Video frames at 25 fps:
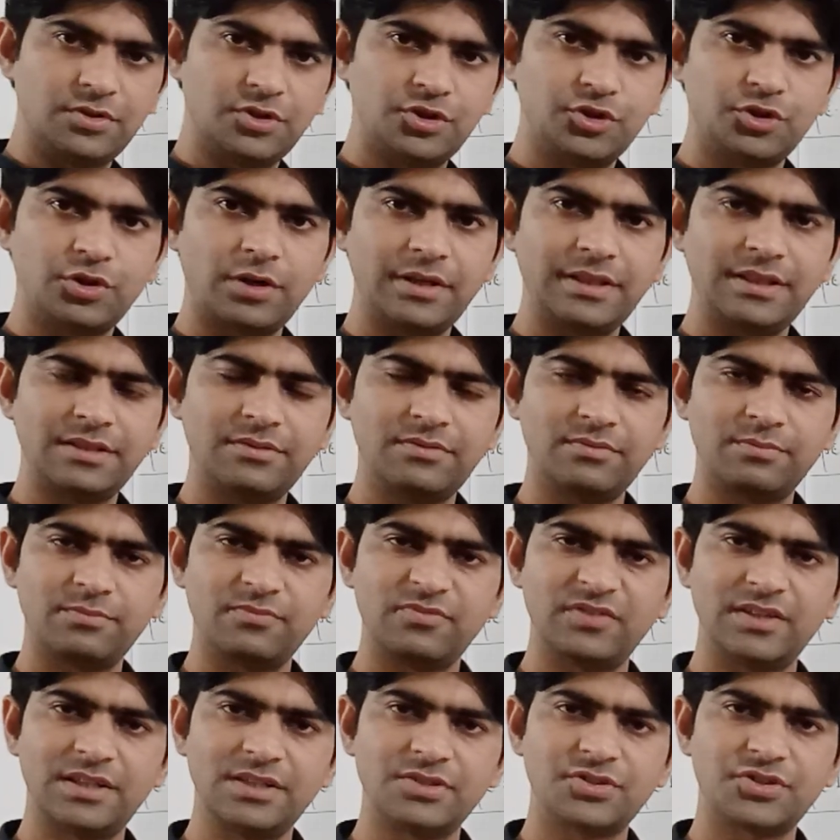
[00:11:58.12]
Join
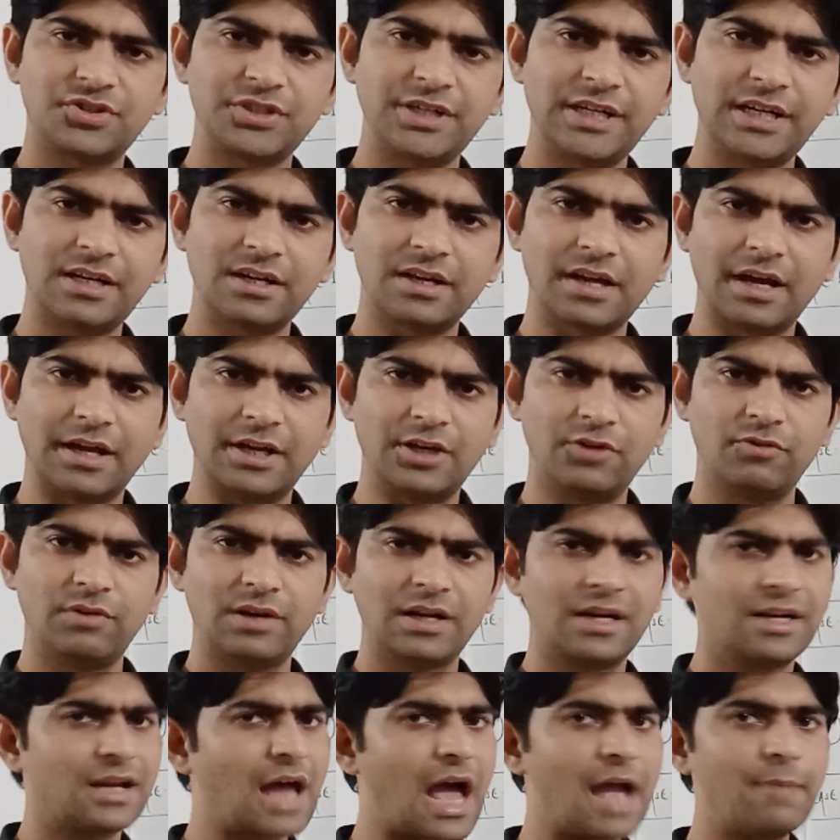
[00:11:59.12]
with a straight line. You will
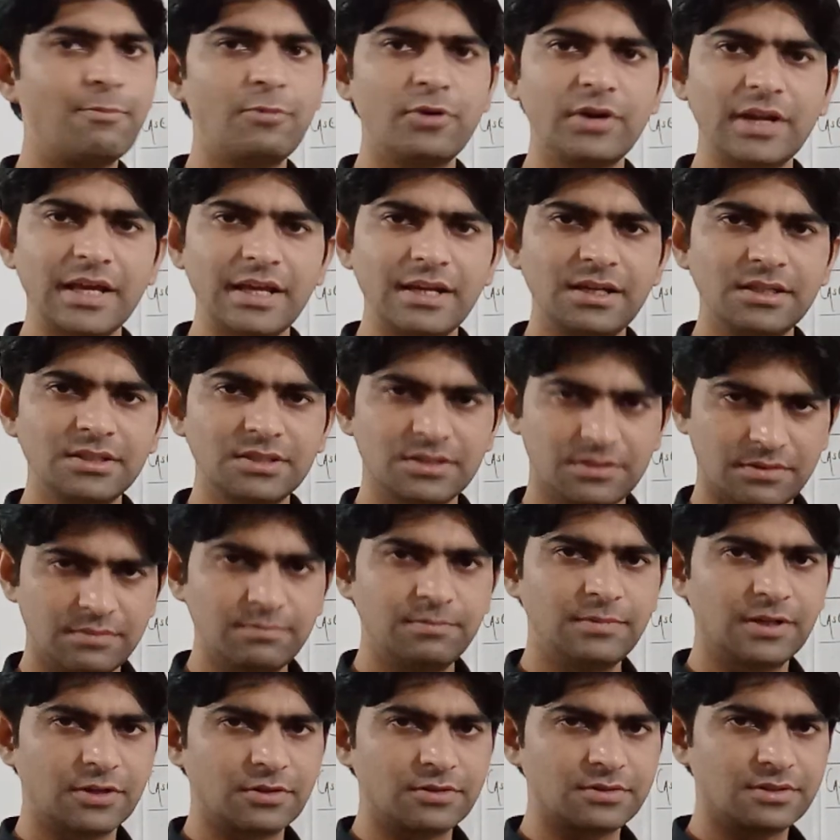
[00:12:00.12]
get hypotenuse
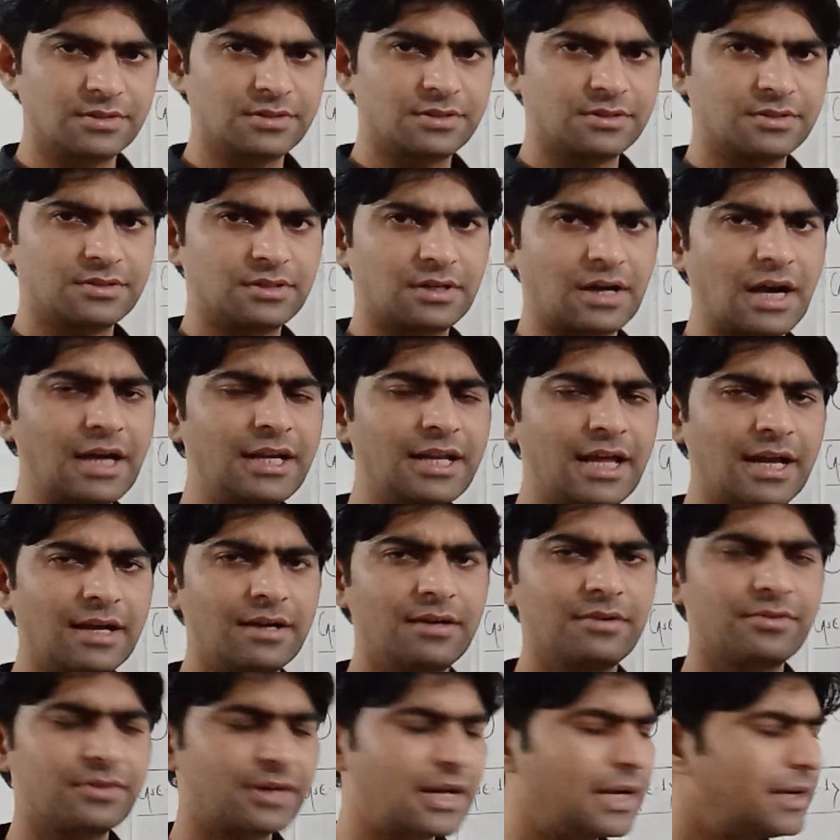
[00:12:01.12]
because this is the right
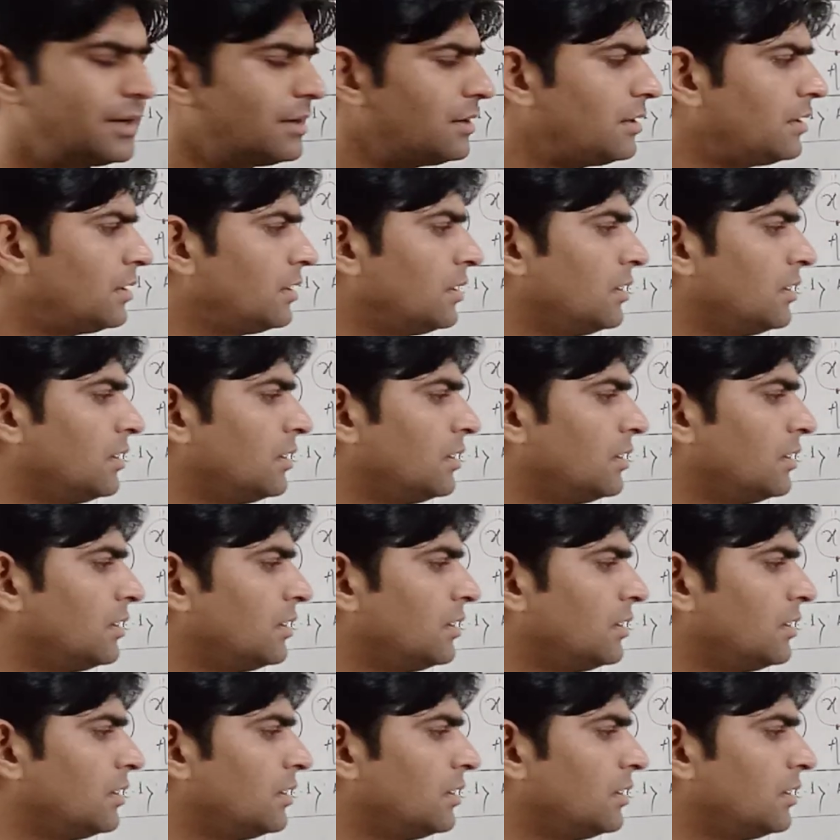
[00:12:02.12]
angle triangle.